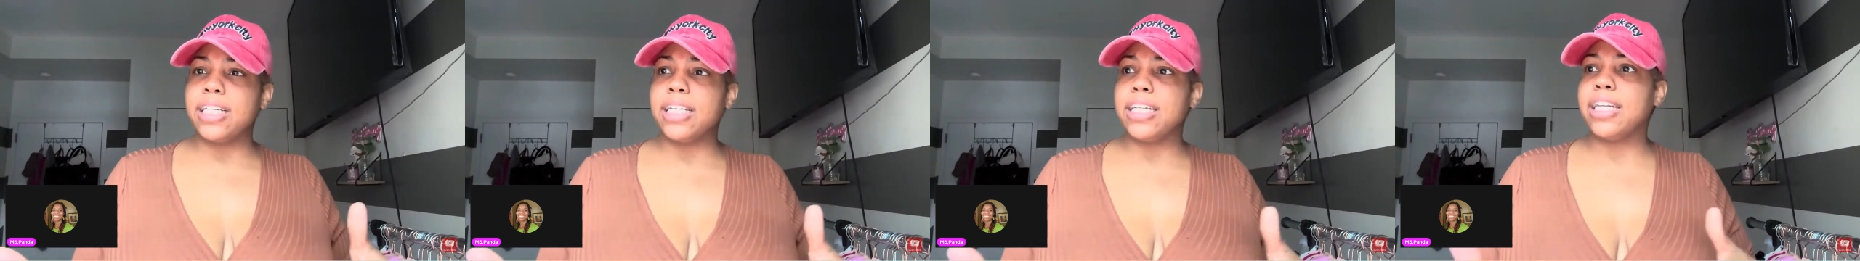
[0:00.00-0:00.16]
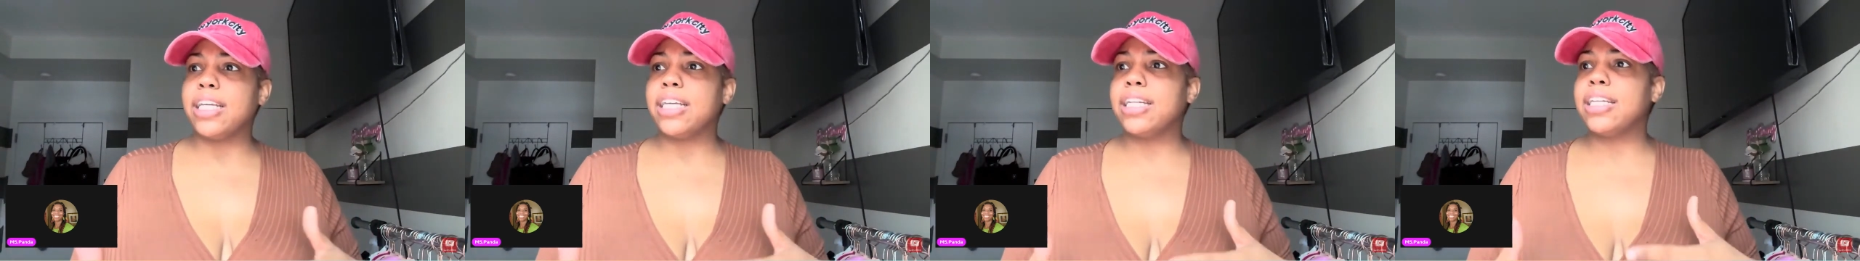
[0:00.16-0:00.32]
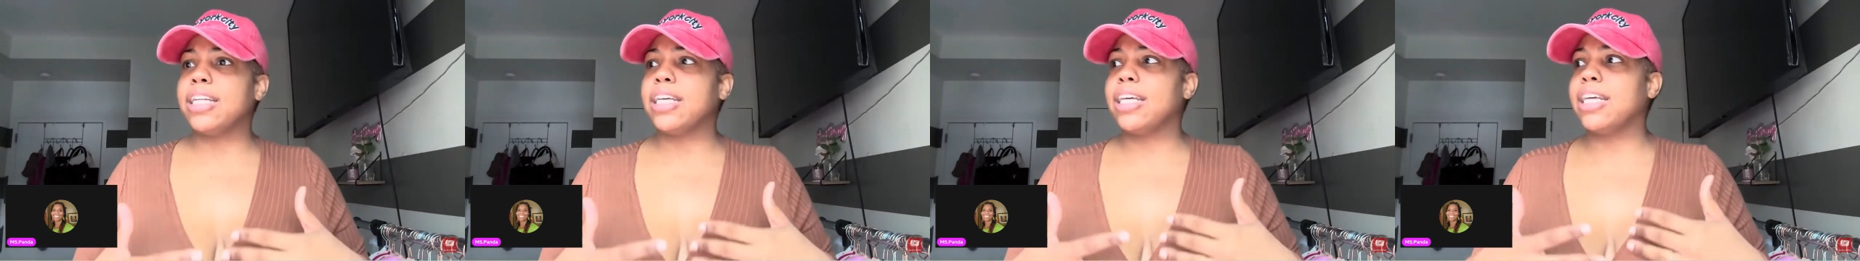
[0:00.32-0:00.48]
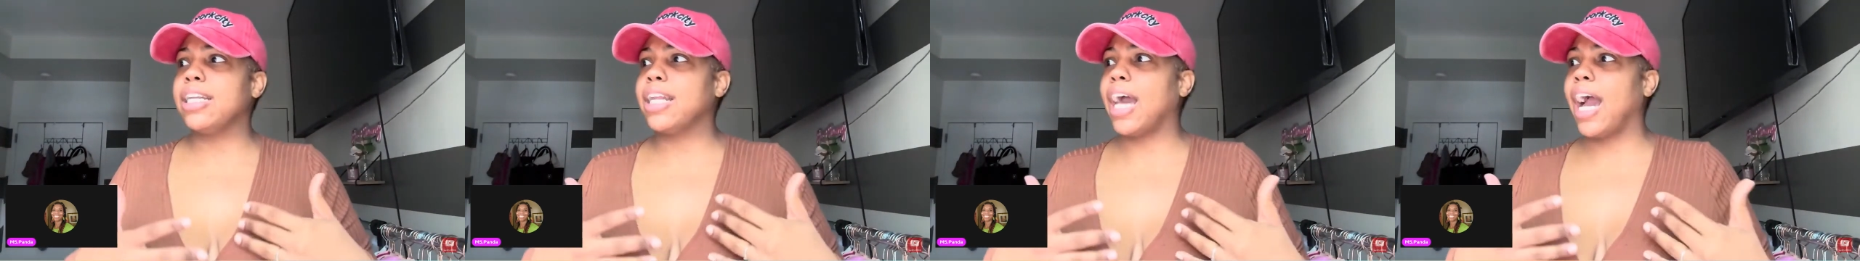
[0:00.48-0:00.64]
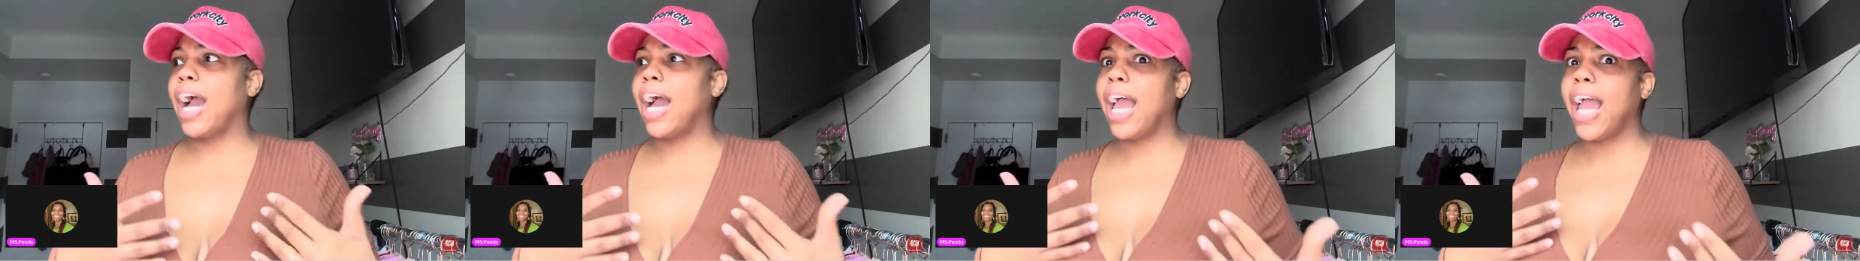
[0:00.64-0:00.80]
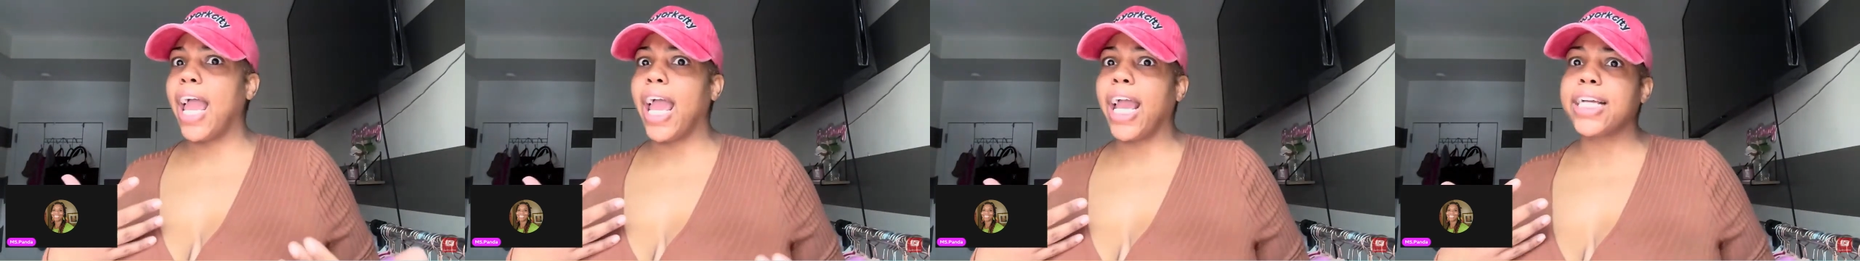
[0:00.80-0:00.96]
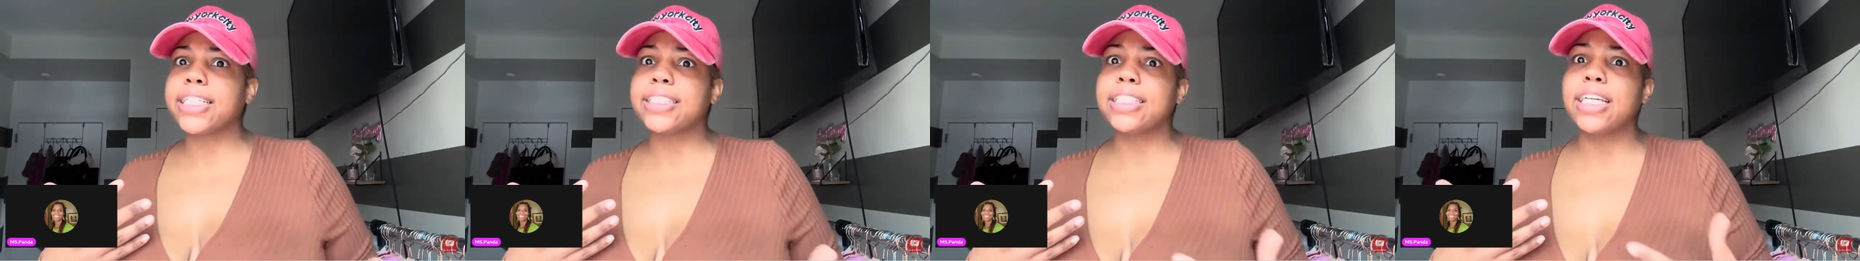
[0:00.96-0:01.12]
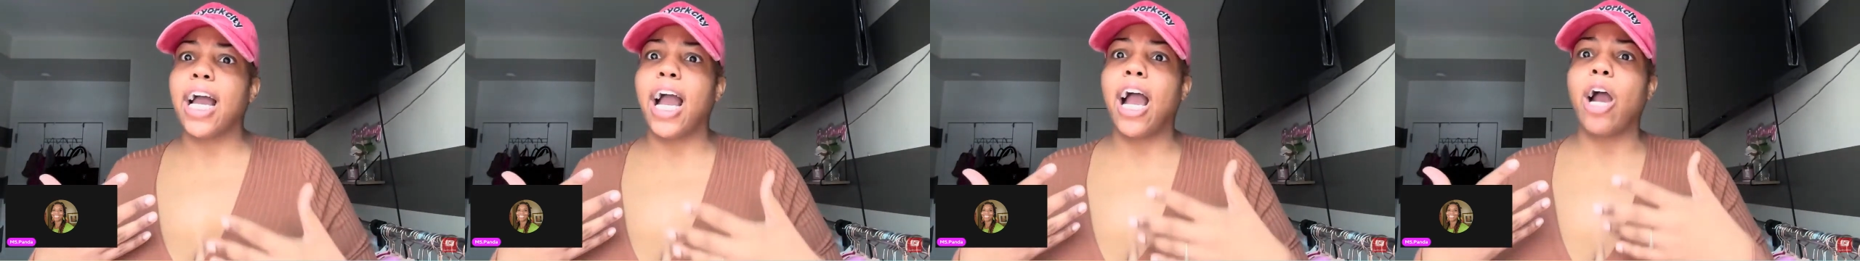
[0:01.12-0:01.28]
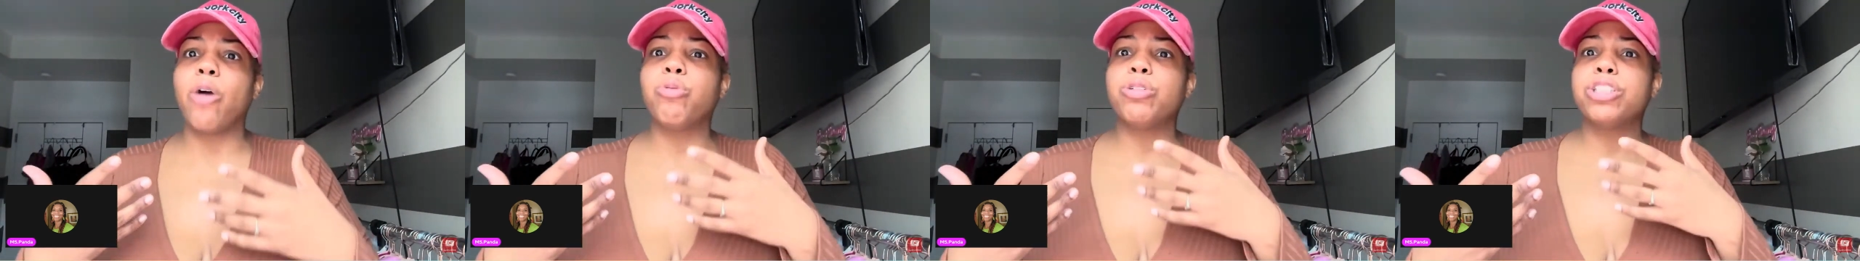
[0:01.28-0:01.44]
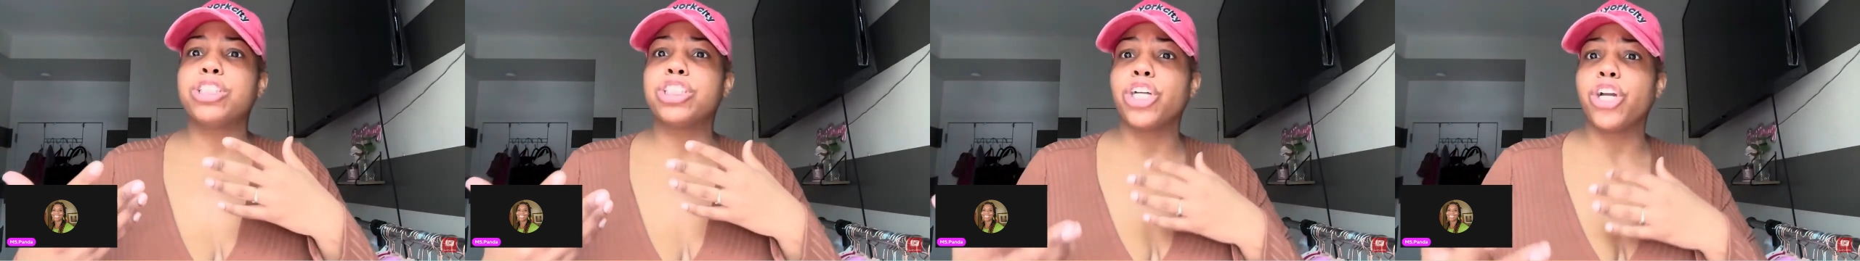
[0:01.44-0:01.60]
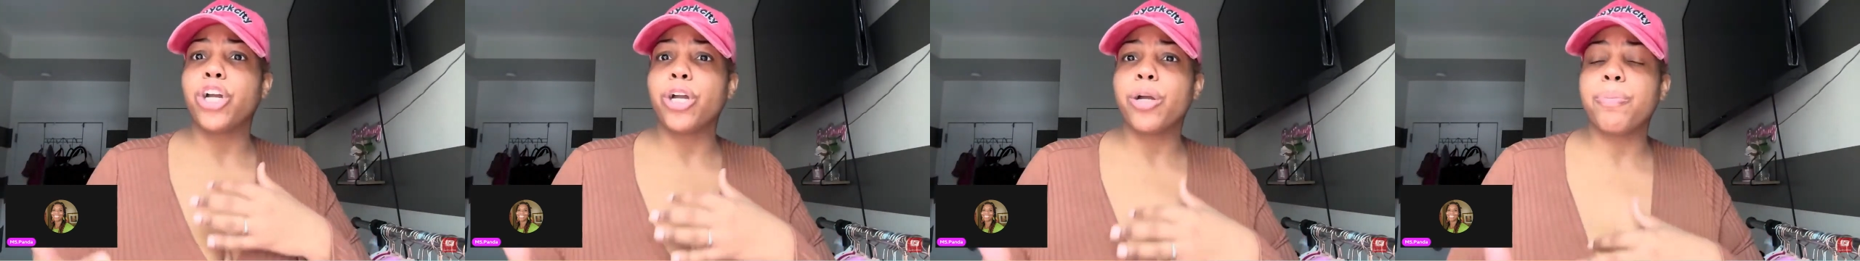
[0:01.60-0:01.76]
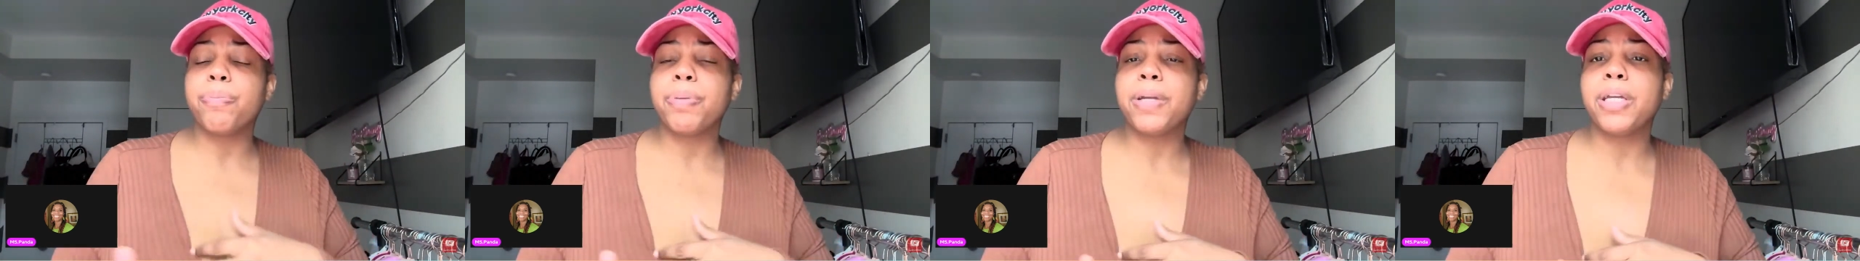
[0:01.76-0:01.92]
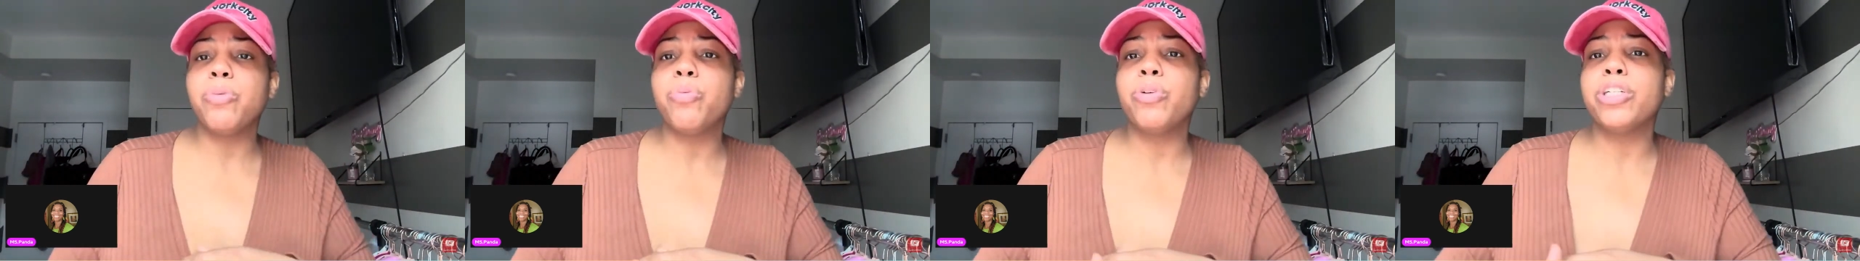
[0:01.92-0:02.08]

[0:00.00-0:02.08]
and I ask her, how was therapy?